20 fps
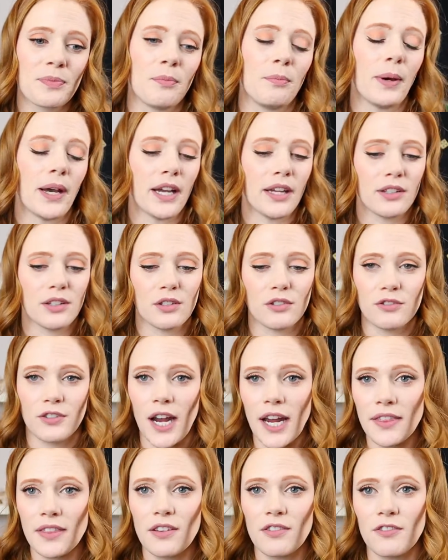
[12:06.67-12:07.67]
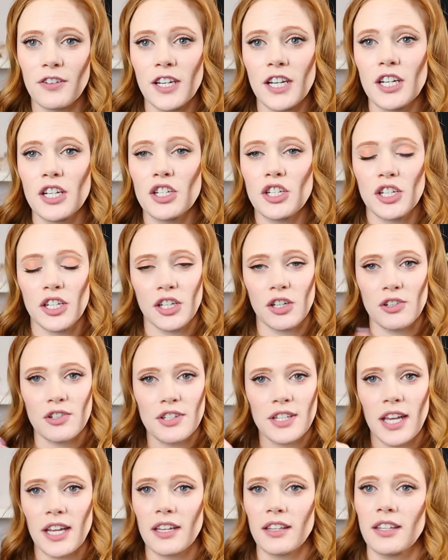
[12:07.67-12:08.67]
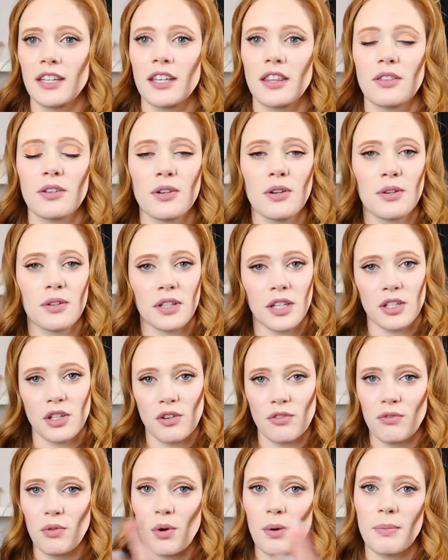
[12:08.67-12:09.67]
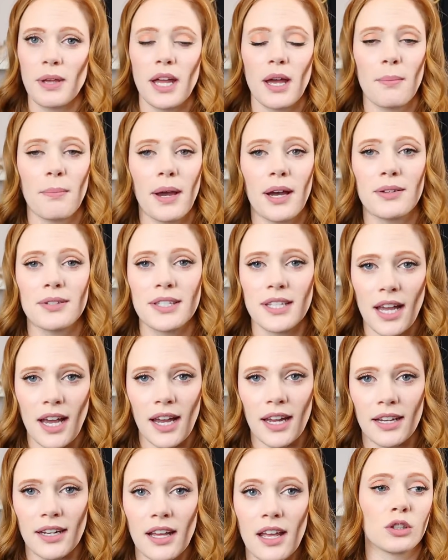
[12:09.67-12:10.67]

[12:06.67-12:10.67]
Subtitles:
But you finally finish, and you're cycling through, and then you're forming up outside.